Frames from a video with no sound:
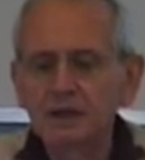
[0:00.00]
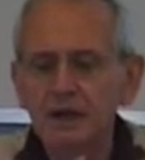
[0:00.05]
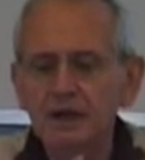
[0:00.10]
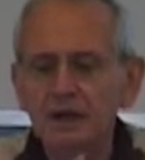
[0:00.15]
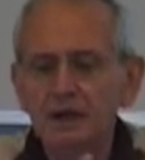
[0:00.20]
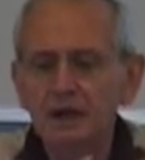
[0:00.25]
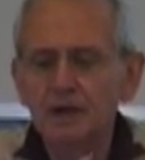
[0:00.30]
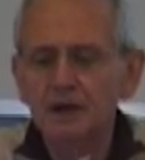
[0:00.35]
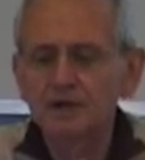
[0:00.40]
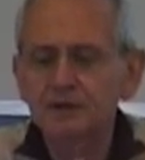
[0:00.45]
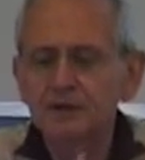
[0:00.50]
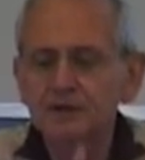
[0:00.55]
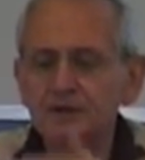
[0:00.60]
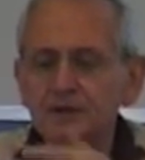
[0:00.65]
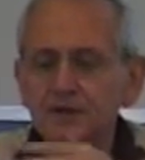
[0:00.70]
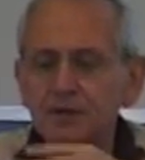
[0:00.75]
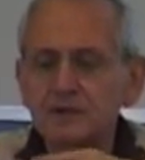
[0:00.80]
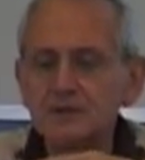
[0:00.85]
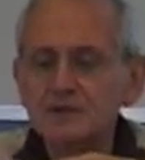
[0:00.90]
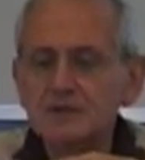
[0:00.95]
there are other
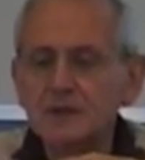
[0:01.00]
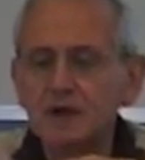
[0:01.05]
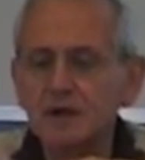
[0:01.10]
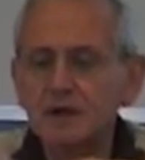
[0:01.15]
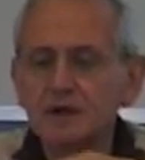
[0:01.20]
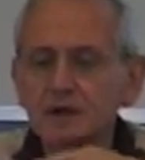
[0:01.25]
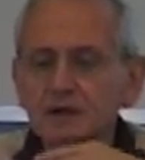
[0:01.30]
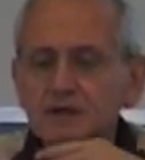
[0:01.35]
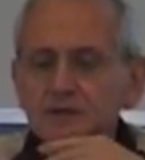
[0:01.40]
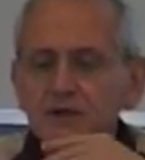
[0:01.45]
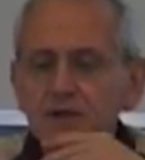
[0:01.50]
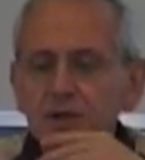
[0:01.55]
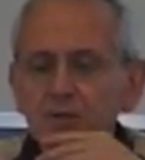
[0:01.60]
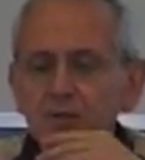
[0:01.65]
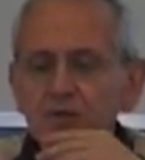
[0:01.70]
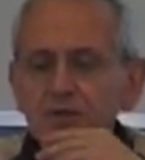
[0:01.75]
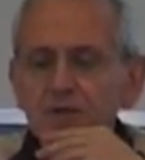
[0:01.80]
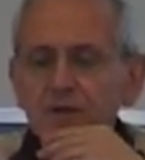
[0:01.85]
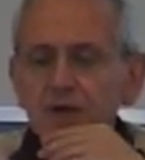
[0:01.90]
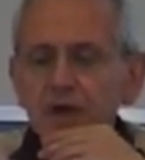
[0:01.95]
things like
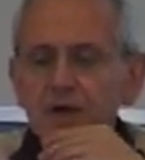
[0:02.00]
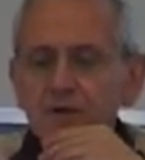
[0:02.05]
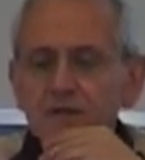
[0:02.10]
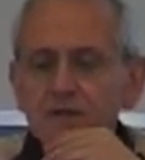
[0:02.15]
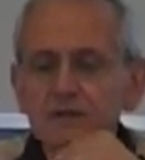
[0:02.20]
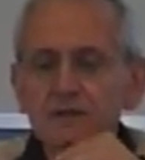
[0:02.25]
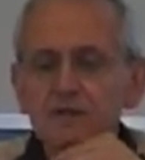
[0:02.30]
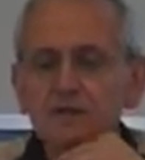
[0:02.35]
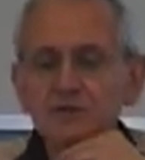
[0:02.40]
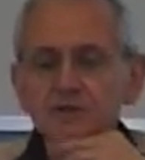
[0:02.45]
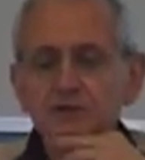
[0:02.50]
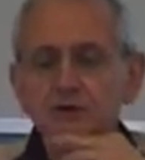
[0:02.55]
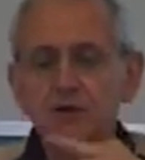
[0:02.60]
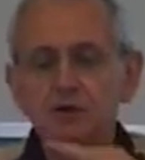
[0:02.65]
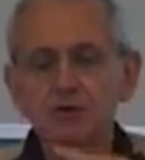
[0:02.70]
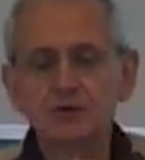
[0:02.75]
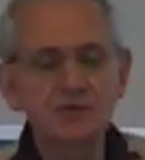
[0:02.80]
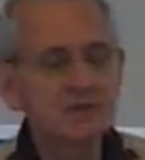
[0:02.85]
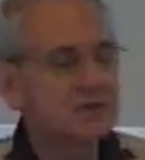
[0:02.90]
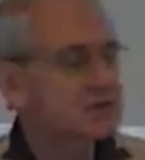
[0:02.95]
establishing ancillary
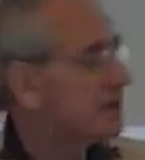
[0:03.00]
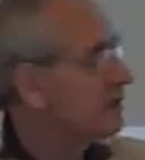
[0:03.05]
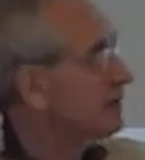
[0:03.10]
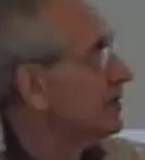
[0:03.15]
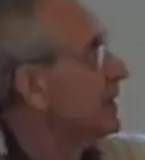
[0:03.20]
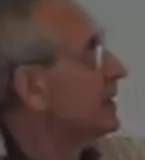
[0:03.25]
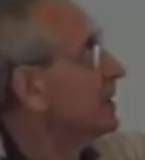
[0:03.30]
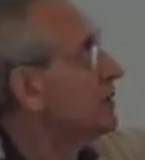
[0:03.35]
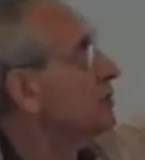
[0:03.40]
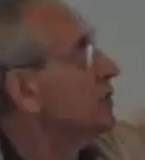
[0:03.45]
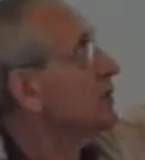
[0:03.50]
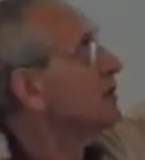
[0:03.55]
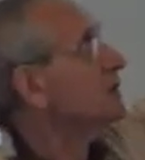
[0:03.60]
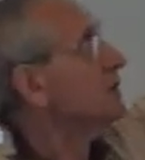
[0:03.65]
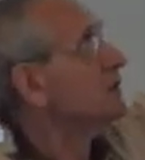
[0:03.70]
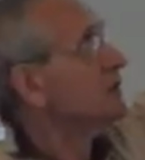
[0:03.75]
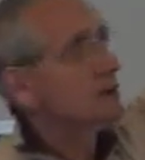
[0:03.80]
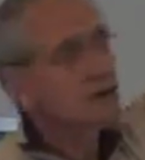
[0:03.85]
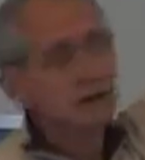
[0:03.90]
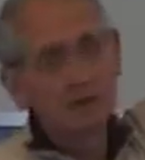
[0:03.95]
services available.
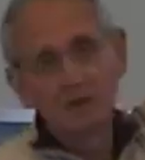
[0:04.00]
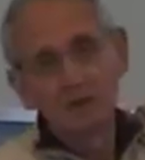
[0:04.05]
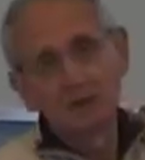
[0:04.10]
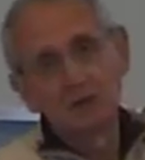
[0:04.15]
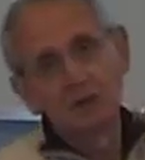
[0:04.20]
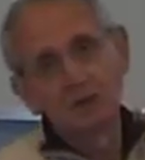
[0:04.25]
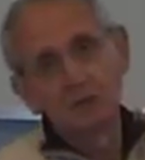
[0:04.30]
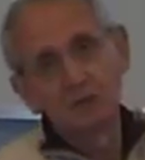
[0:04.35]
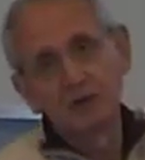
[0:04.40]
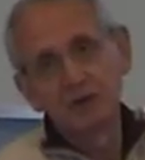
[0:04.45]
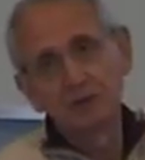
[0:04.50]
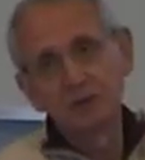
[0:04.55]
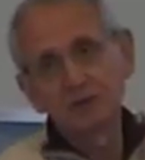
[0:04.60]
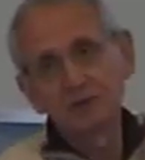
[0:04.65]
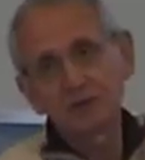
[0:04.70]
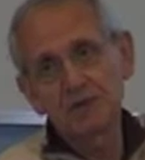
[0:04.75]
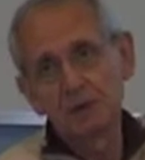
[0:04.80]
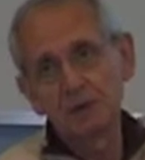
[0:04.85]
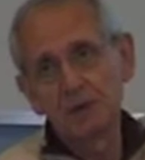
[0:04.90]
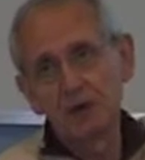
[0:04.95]
Maybe
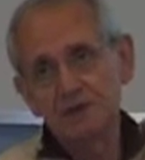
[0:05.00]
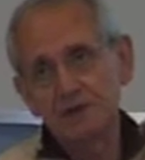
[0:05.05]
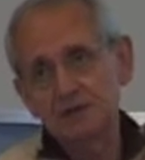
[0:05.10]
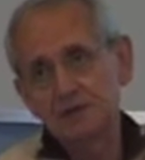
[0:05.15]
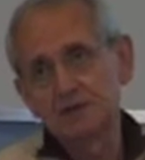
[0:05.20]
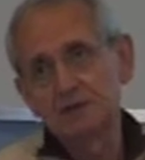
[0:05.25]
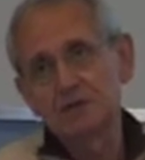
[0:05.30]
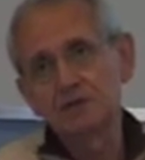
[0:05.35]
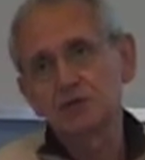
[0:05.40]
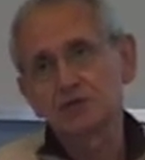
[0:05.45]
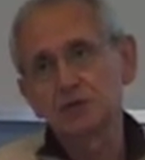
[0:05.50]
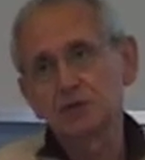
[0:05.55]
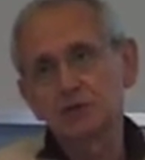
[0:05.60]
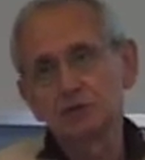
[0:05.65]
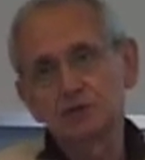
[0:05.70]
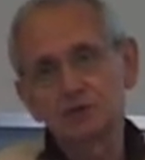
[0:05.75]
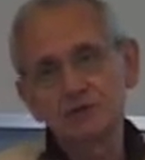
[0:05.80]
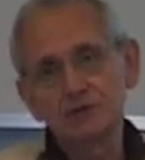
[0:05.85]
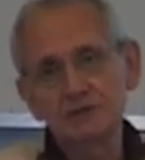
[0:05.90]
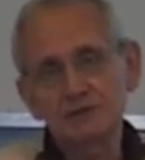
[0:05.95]
some ancillary
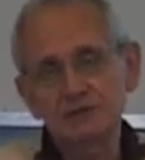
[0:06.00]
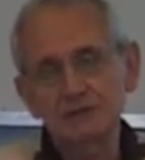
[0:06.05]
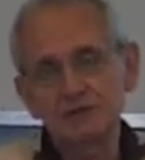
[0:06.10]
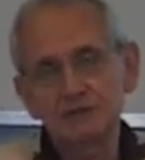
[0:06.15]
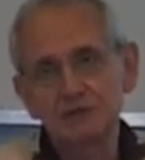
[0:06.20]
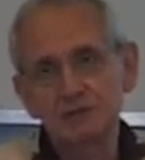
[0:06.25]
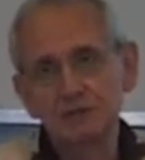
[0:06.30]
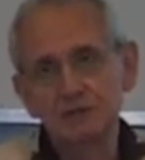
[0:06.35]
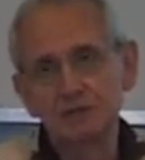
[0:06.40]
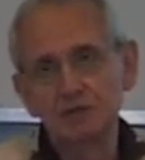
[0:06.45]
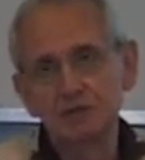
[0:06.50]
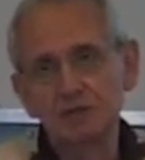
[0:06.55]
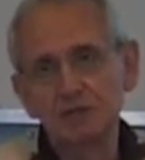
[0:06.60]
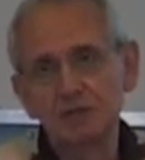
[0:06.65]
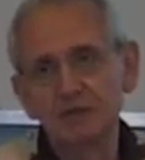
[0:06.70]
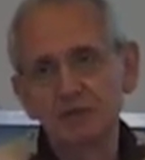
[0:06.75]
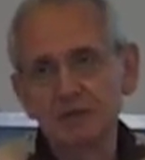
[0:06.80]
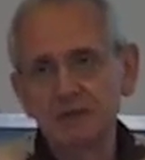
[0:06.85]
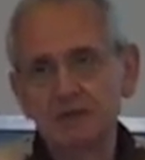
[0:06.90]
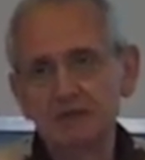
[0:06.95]
services will
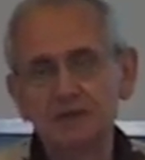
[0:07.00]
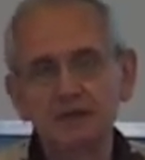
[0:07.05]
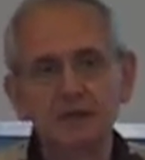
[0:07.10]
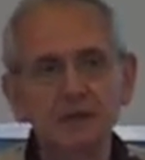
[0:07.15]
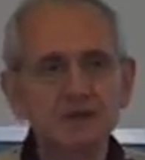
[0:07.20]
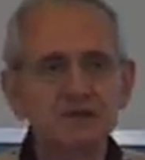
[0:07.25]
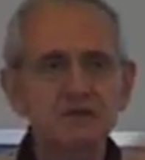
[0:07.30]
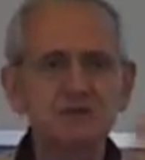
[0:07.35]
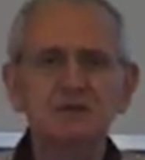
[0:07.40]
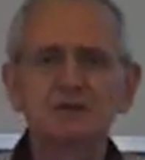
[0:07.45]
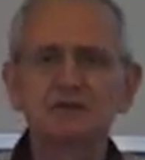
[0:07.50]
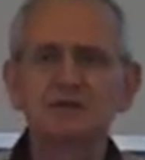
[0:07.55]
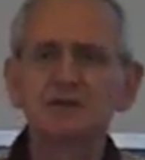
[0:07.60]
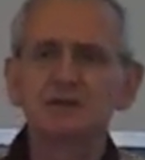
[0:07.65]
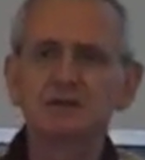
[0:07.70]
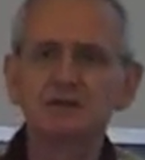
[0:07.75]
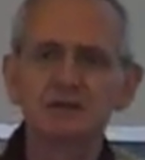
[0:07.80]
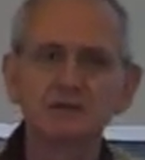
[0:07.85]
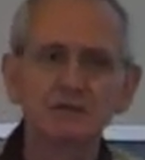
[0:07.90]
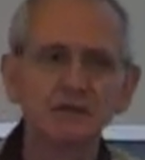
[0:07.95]
be needed.
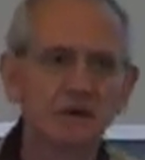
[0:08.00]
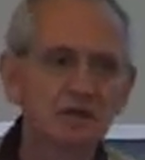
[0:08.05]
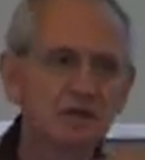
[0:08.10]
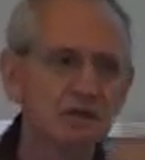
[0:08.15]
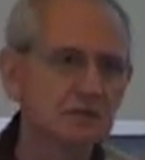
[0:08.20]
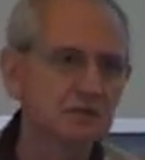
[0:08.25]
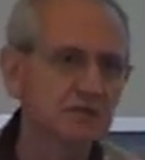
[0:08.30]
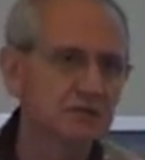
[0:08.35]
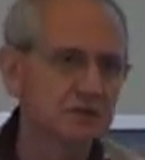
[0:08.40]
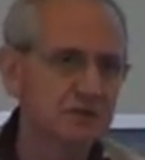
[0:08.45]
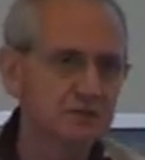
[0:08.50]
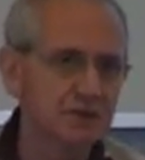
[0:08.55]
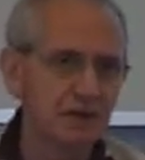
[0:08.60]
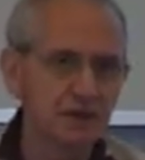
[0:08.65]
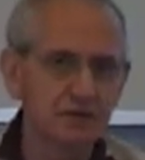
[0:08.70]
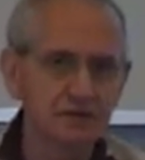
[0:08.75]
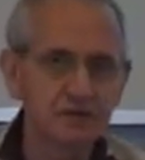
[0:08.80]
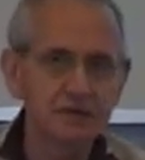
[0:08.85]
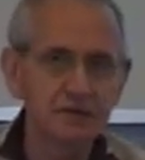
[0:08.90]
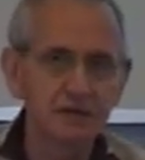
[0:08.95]
Ancillary yardımcı
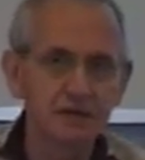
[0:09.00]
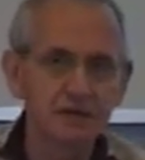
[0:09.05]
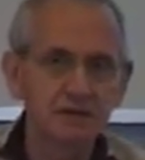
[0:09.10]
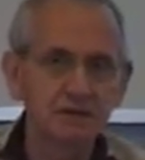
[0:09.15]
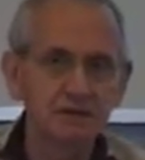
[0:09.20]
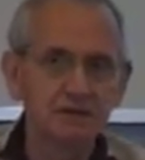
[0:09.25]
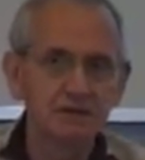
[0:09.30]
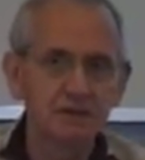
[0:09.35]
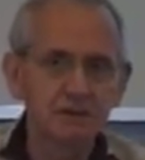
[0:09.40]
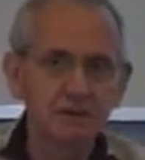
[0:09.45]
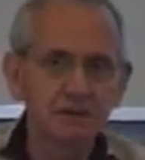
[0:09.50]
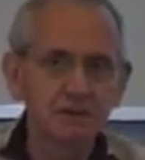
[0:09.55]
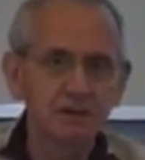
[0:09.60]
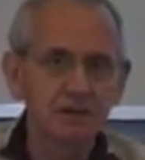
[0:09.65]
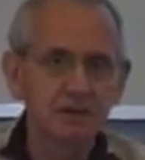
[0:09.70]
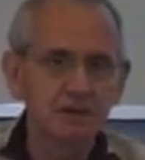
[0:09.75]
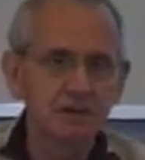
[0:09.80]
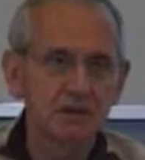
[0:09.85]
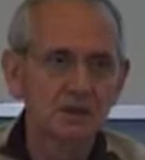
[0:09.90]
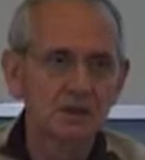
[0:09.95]
servisler,
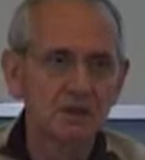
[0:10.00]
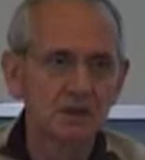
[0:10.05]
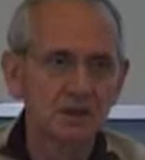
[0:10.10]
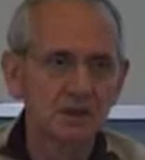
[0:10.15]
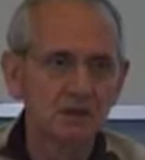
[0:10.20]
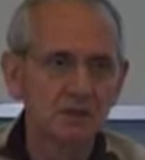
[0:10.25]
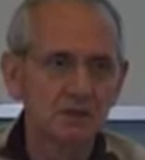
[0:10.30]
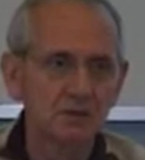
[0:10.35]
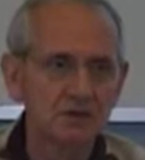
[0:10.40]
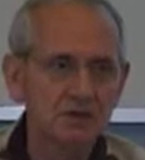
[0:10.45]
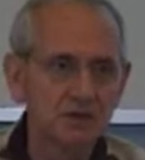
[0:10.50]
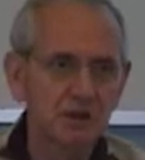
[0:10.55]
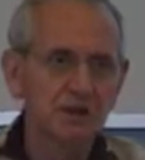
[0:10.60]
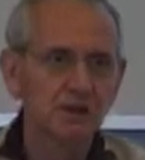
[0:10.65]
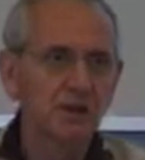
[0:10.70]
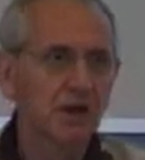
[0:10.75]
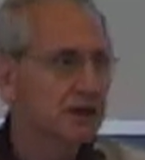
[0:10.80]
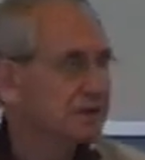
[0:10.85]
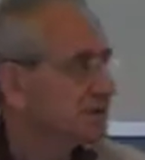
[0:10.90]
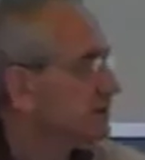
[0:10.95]
which are
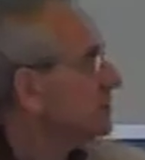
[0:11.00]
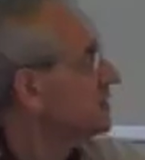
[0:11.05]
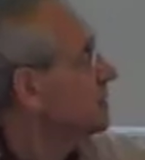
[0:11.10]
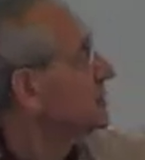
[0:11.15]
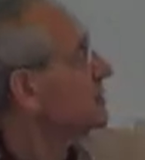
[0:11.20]
not